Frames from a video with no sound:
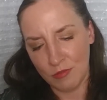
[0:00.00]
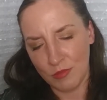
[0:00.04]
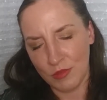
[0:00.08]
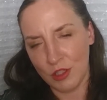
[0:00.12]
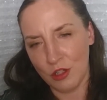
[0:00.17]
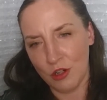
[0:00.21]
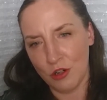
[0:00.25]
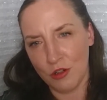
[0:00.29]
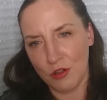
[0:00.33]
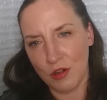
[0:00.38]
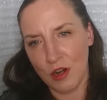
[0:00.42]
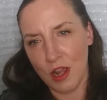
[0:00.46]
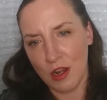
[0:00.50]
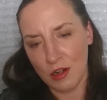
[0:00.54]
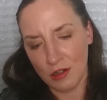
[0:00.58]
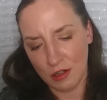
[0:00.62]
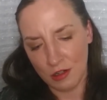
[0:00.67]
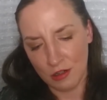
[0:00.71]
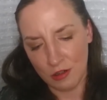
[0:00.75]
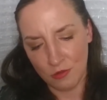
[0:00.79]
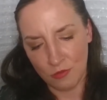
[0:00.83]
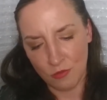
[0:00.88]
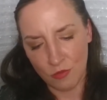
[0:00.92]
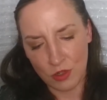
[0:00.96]
you're not
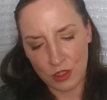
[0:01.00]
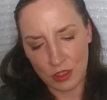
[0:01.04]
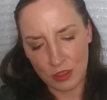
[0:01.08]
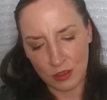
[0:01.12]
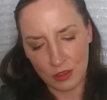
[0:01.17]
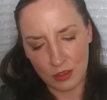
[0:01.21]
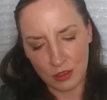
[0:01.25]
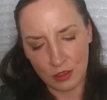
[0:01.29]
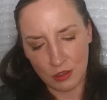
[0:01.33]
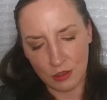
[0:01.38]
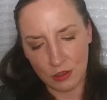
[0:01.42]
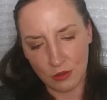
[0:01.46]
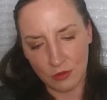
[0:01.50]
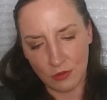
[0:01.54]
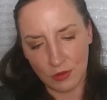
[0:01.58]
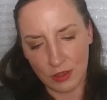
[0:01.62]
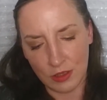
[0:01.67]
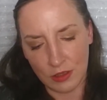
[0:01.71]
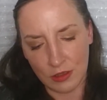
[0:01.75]
going to want to use